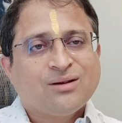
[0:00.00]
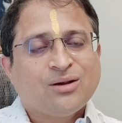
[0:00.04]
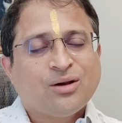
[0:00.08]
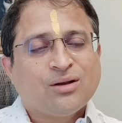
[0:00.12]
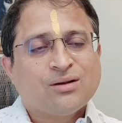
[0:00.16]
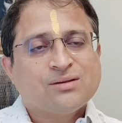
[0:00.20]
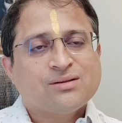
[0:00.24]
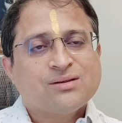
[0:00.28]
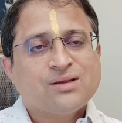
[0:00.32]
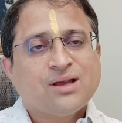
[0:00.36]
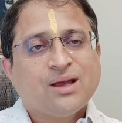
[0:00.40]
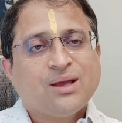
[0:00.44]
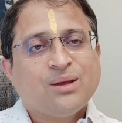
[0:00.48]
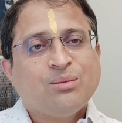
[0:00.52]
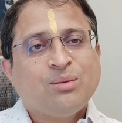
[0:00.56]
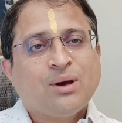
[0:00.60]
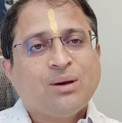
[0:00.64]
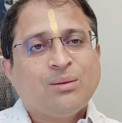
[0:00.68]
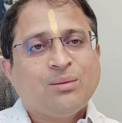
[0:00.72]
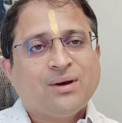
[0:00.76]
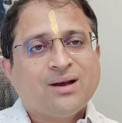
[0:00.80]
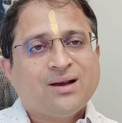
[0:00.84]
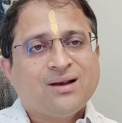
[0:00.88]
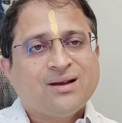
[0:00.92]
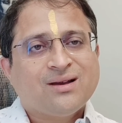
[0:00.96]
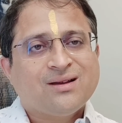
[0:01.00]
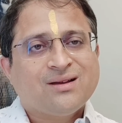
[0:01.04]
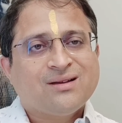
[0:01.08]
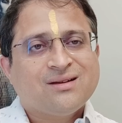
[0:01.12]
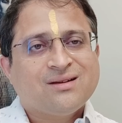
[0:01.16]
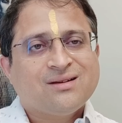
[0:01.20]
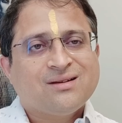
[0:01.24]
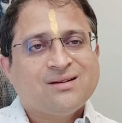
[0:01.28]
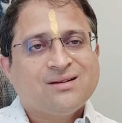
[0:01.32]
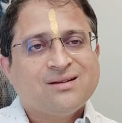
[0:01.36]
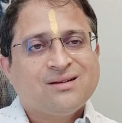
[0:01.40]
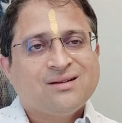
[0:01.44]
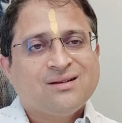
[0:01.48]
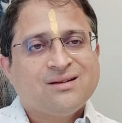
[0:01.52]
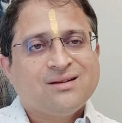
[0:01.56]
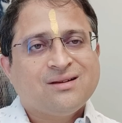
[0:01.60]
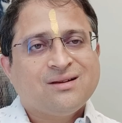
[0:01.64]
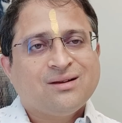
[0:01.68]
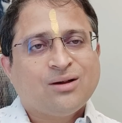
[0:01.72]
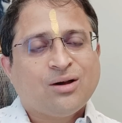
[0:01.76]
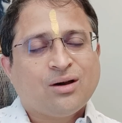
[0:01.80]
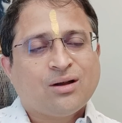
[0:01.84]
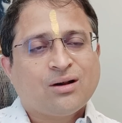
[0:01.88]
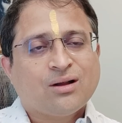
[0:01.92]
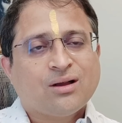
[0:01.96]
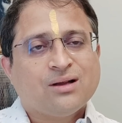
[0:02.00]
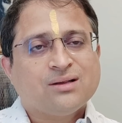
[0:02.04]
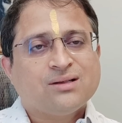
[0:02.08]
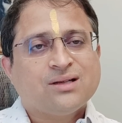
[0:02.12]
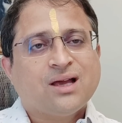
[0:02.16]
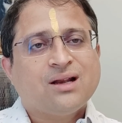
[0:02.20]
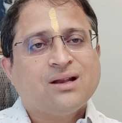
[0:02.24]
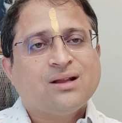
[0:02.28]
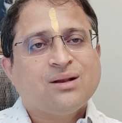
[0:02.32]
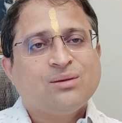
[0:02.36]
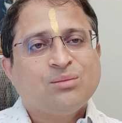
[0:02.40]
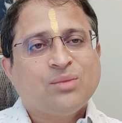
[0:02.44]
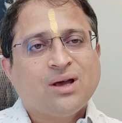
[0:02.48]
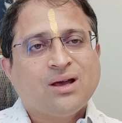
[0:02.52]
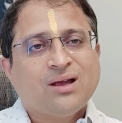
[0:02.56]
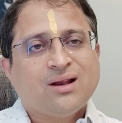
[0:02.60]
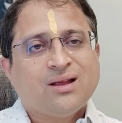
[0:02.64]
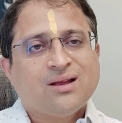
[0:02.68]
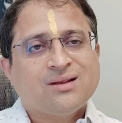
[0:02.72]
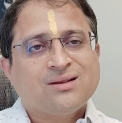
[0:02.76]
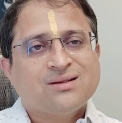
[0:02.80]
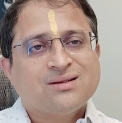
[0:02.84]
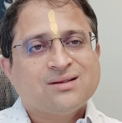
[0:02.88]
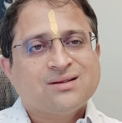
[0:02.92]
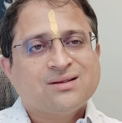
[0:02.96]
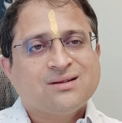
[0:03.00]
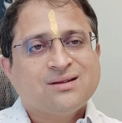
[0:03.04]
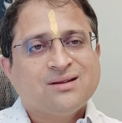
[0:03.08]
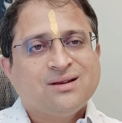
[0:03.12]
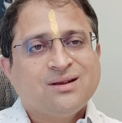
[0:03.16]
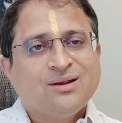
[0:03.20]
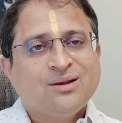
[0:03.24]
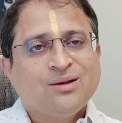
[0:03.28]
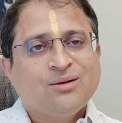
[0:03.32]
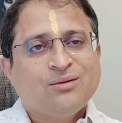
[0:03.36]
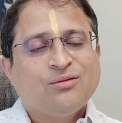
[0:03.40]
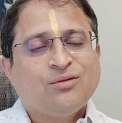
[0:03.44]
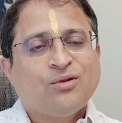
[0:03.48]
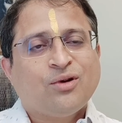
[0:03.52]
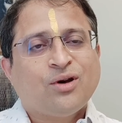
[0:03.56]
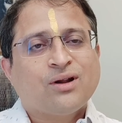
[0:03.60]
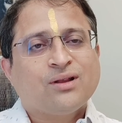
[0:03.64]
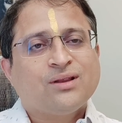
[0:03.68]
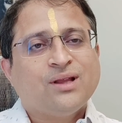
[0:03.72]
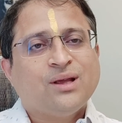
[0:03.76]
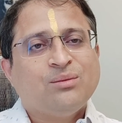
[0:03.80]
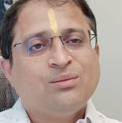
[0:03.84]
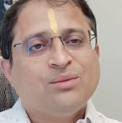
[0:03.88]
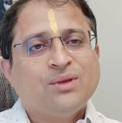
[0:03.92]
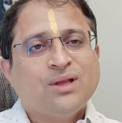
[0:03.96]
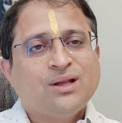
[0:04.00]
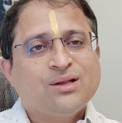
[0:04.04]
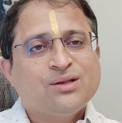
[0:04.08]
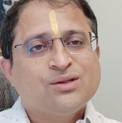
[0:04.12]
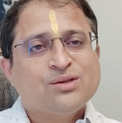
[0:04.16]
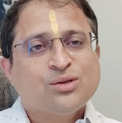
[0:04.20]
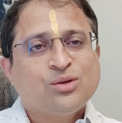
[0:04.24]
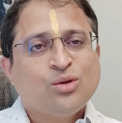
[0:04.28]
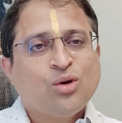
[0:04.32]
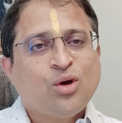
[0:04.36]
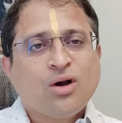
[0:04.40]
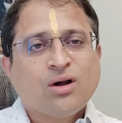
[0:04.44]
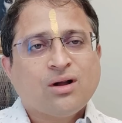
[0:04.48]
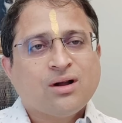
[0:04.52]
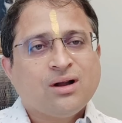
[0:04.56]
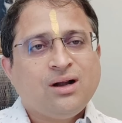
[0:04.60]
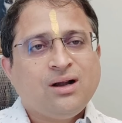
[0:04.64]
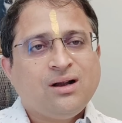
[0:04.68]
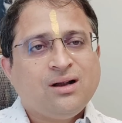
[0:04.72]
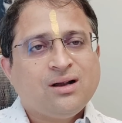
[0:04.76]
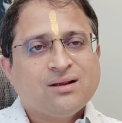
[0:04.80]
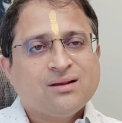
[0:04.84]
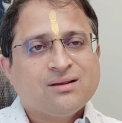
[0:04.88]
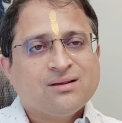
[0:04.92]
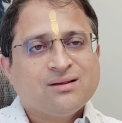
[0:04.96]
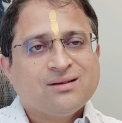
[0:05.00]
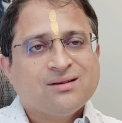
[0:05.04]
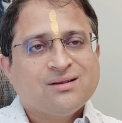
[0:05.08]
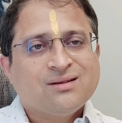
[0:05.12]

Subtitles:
or Sai Baba or Gajanan Maharaj, for them there is no occult.